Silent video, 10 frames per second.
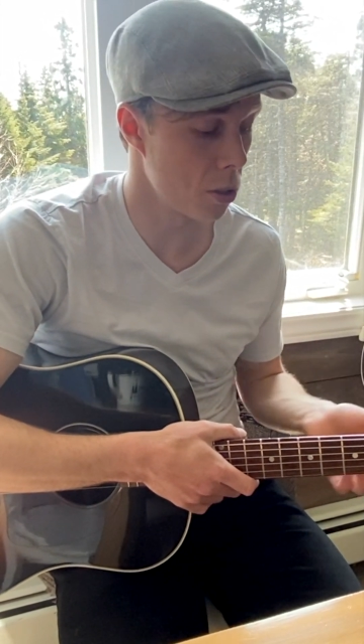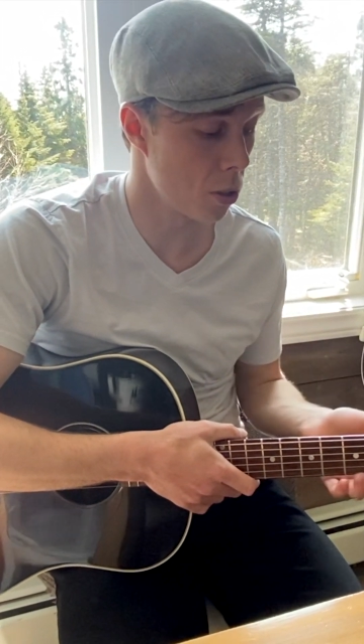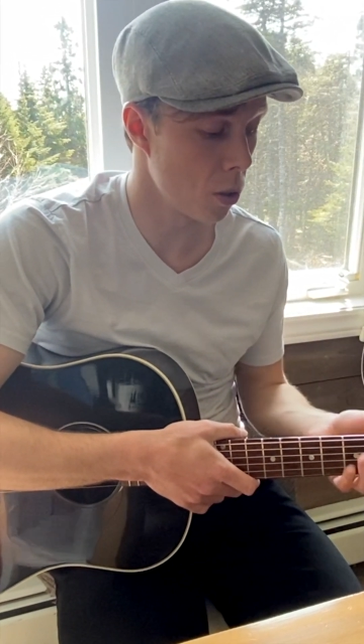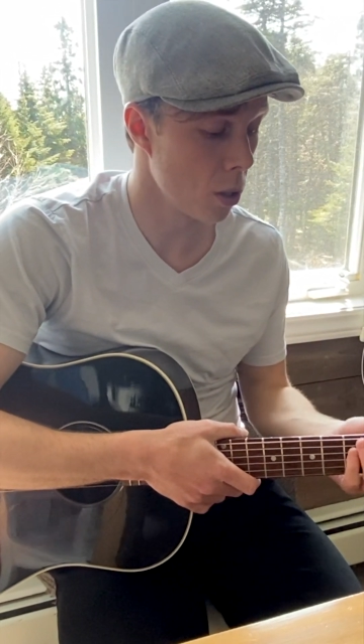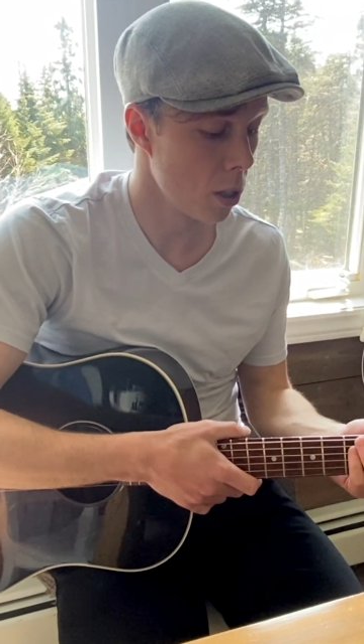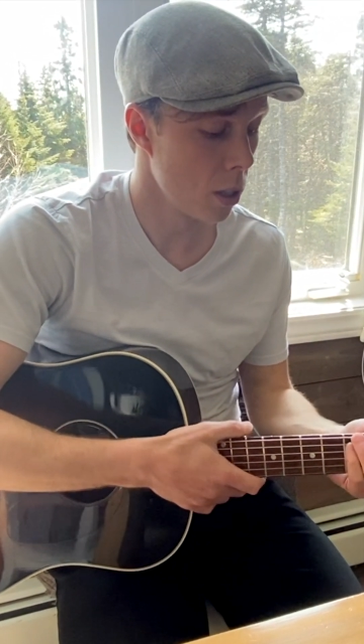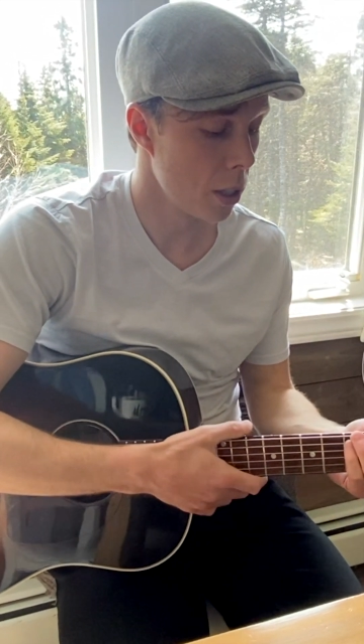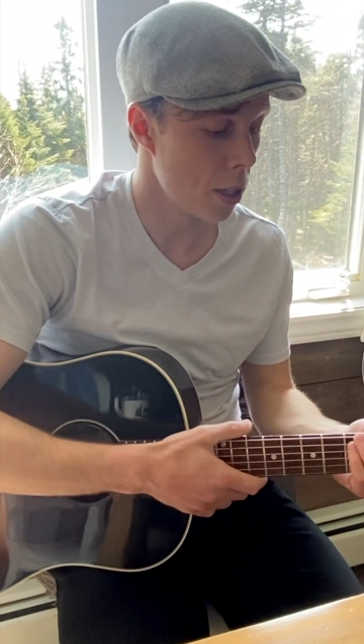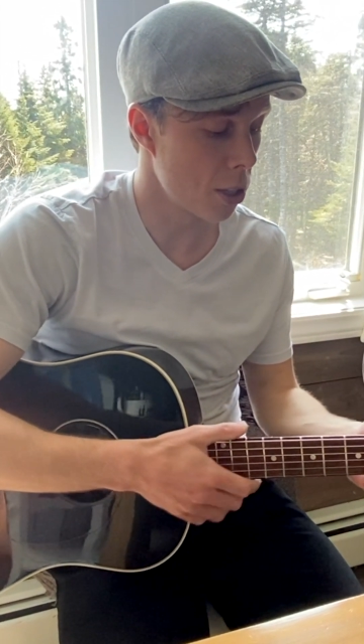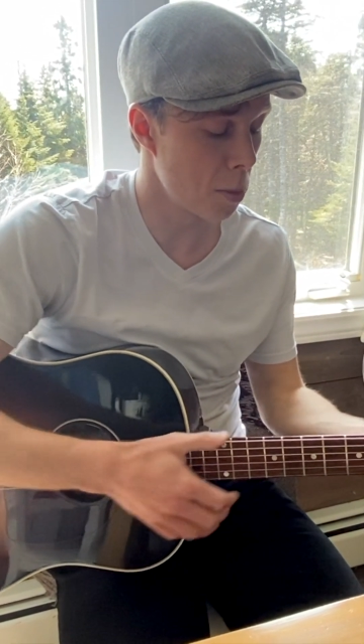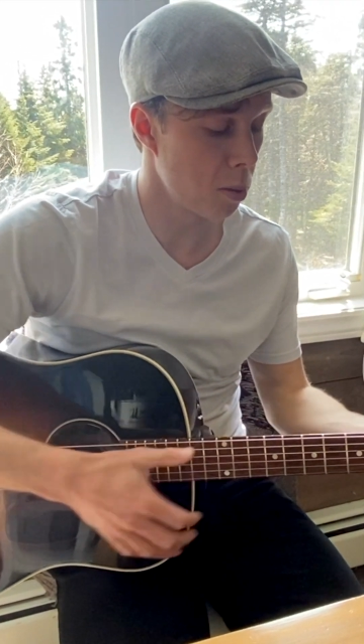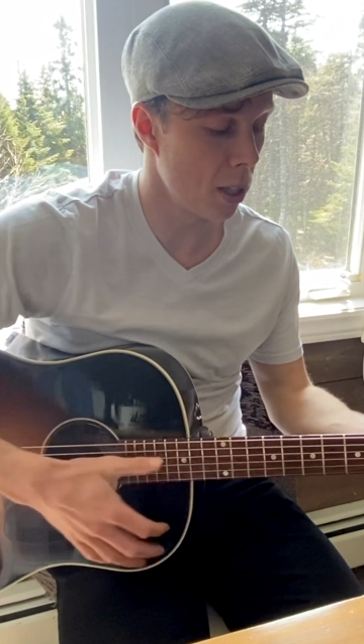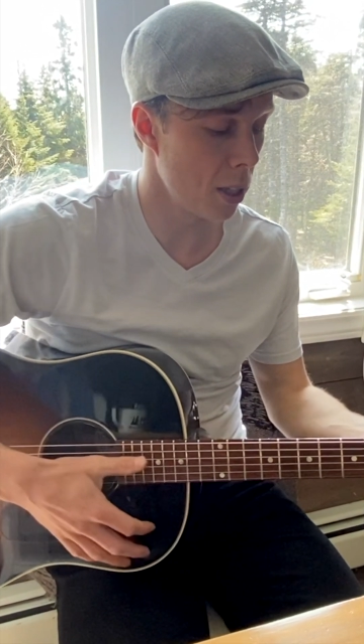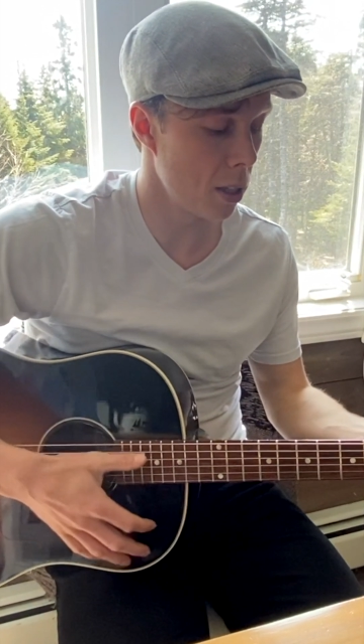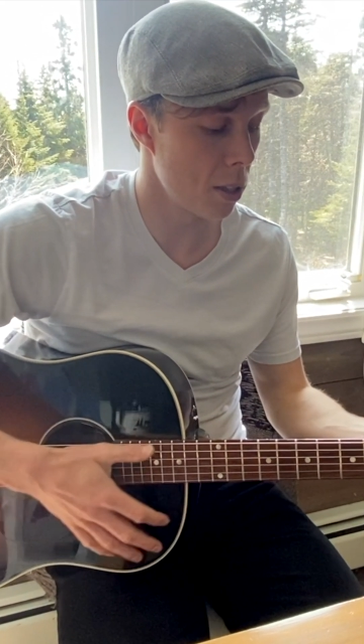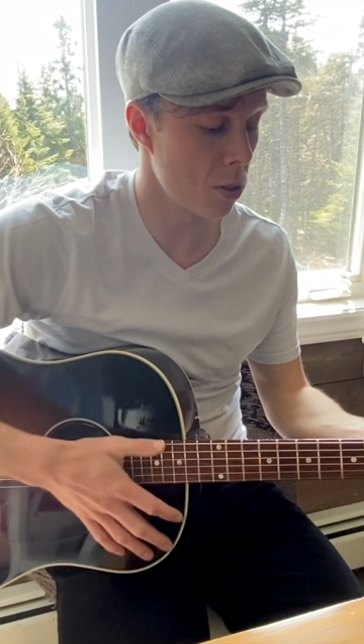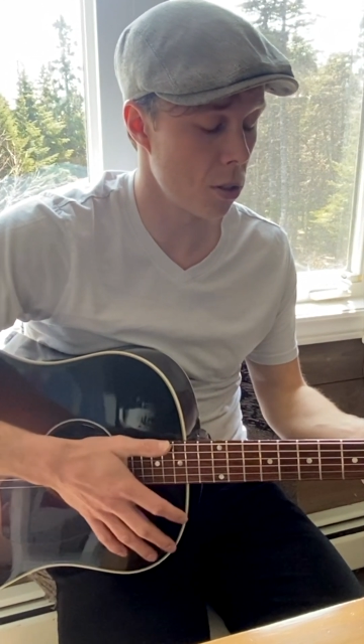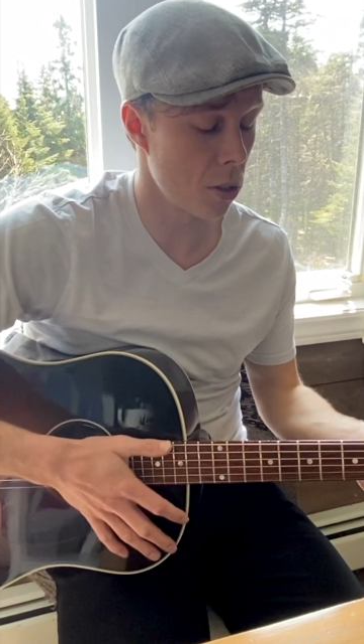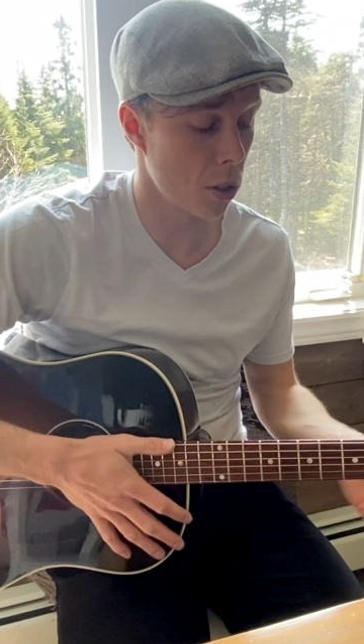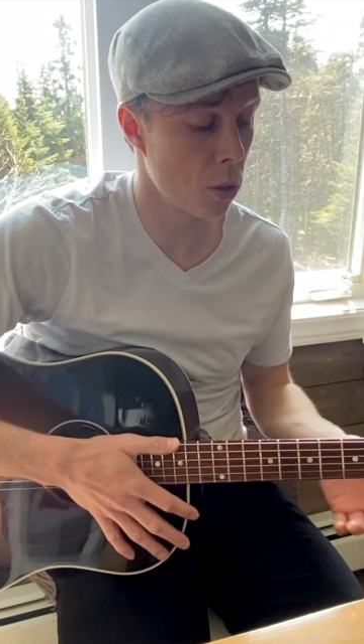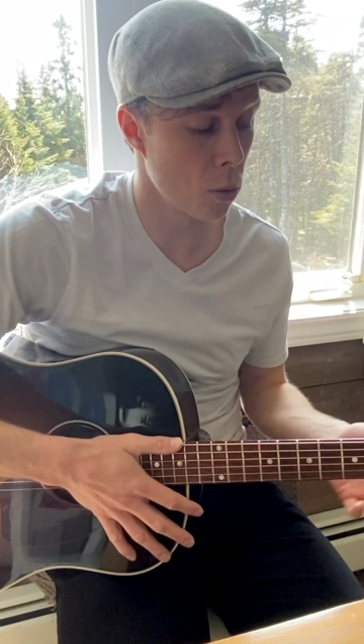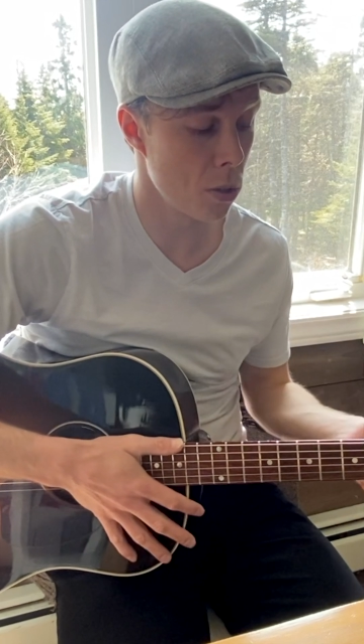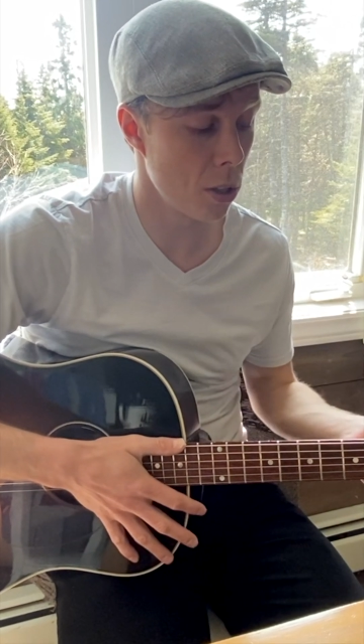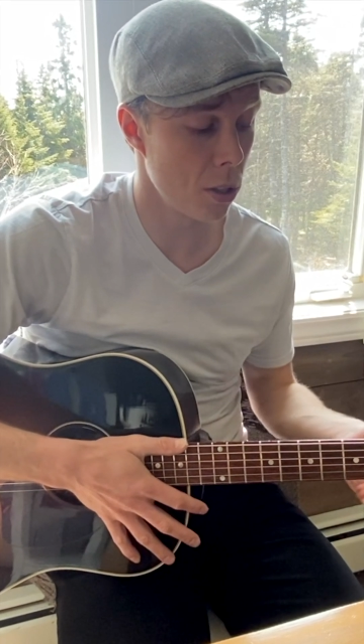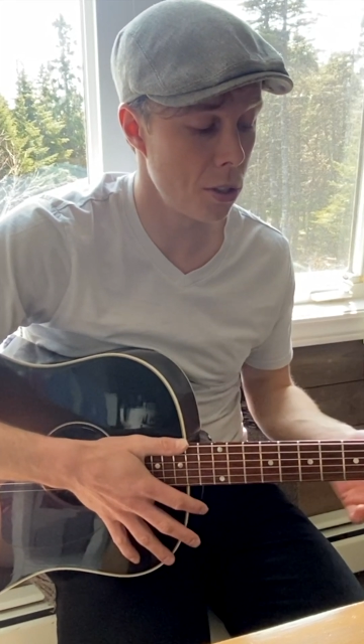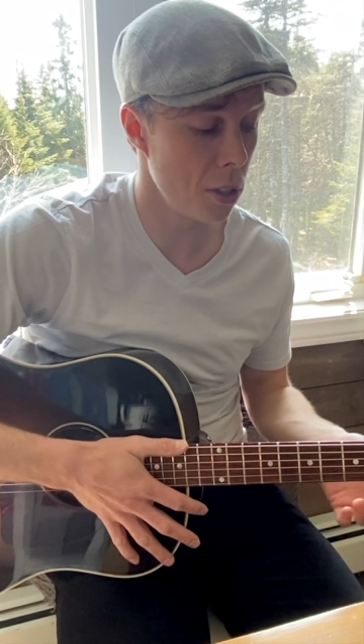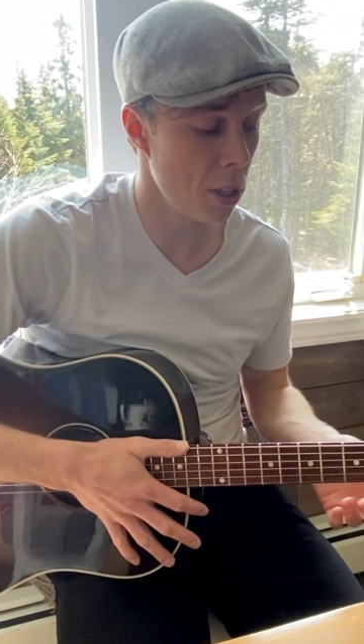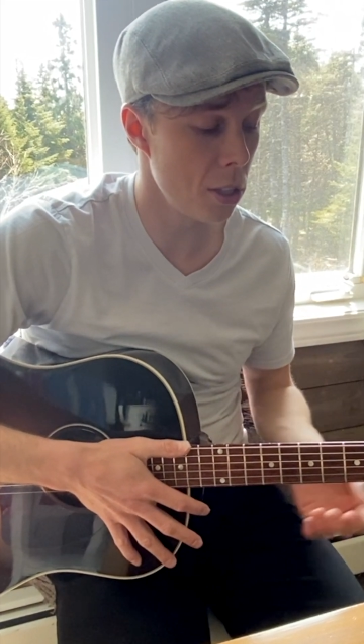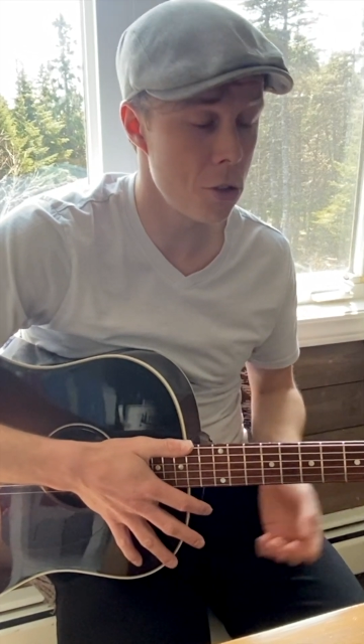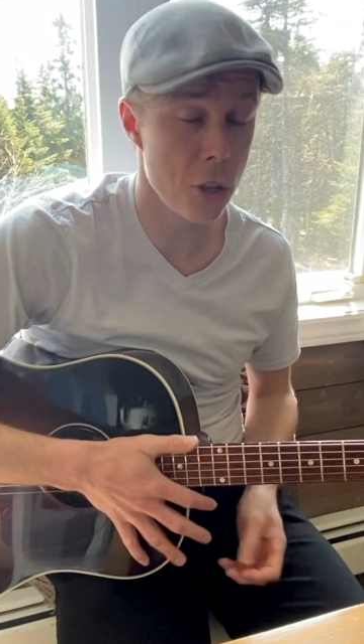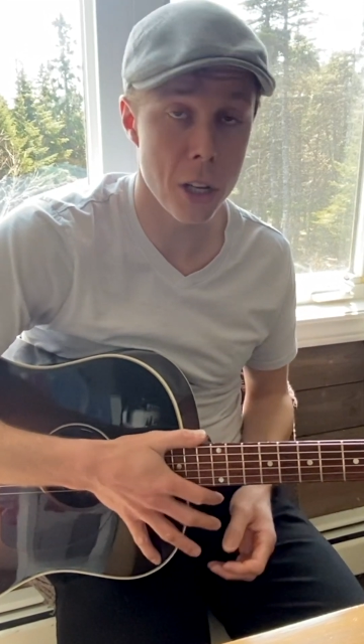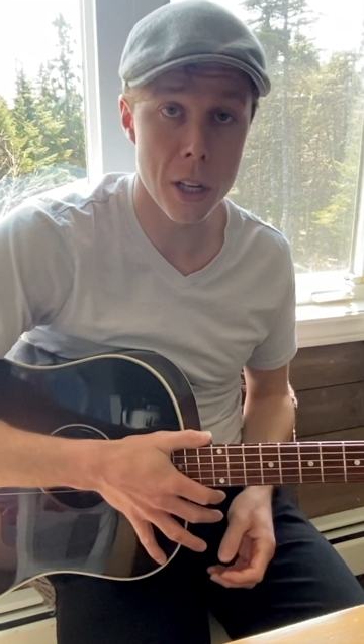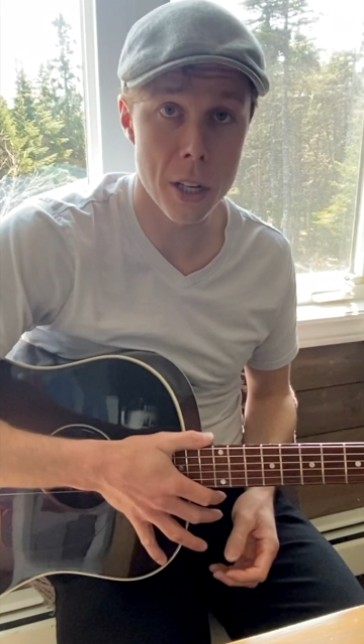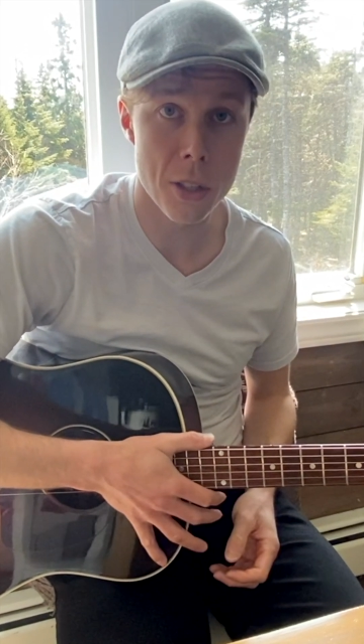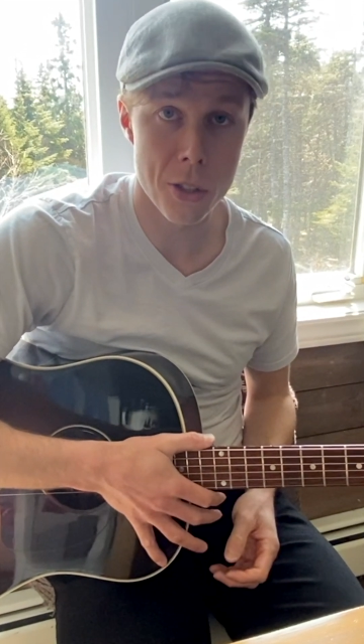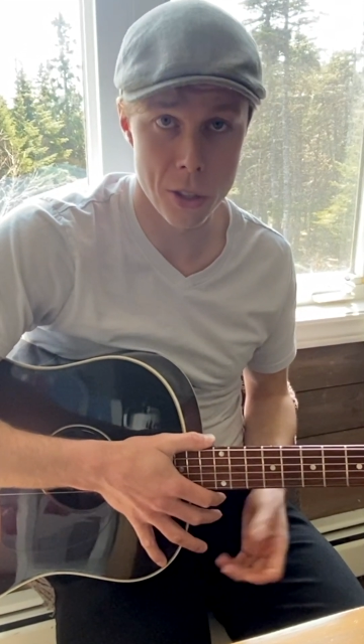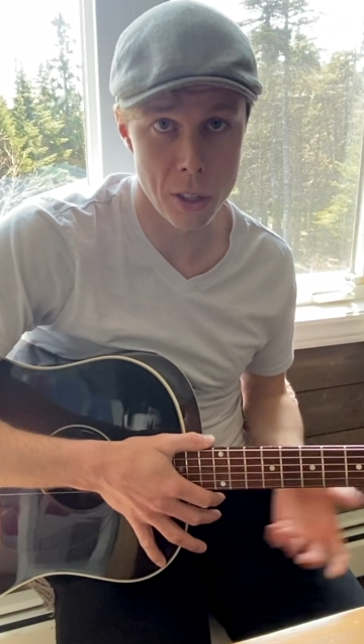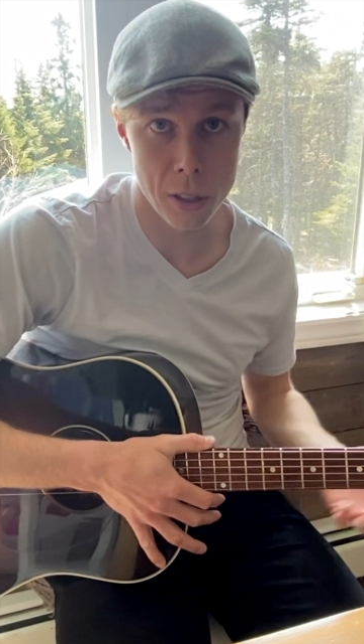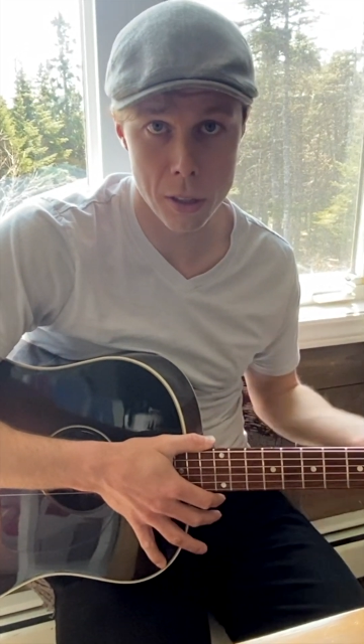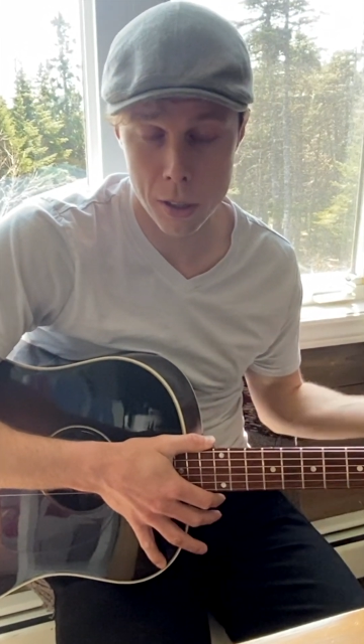So instead of playing so the chords are D, G, and C.